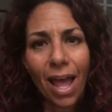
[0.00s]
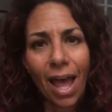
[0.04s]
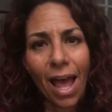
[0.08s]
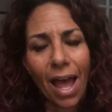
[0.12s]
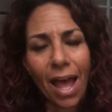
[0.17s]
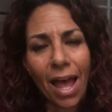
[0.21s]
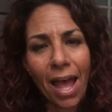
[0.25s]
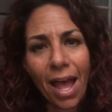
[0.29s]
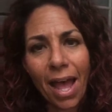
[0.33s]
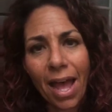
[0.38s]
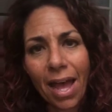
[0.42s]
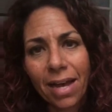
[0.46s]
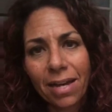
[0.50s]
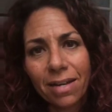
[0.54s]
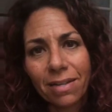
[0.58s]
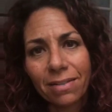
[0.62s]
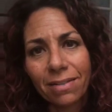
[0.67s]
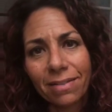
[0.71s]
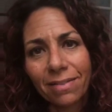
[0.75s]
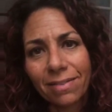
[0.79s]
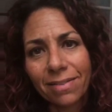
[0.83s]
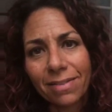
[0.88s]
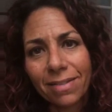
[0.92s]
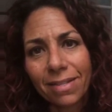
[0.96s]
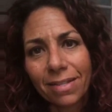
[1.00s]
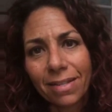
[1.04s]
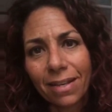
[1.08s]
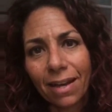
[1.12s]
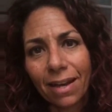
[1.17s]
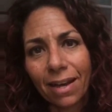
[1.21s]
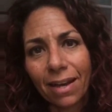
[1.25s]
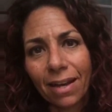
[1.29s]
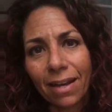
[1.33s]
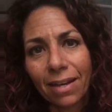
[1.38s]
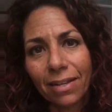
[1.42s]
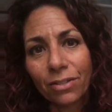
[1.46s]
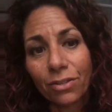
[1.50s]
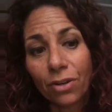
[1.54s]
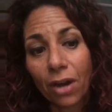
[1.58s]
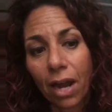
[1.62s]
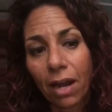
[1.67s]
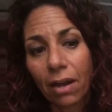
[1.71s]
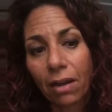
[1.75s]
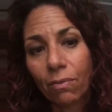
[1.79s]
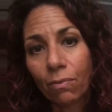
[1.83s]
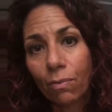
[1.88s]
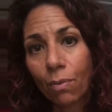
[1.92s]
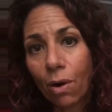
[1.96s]
and I
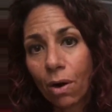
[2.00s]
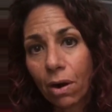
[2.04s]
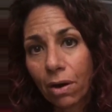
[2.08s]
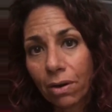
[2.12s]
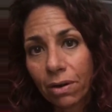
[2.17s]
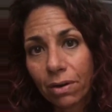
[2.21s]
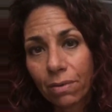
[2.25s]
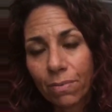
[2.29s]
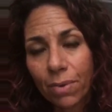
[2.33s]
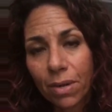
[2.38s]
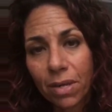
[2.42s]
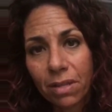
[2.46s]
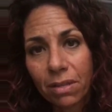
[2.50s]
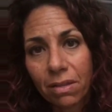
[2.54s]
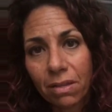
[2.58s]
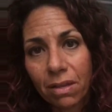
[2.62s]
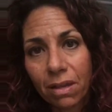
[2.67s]
drank water with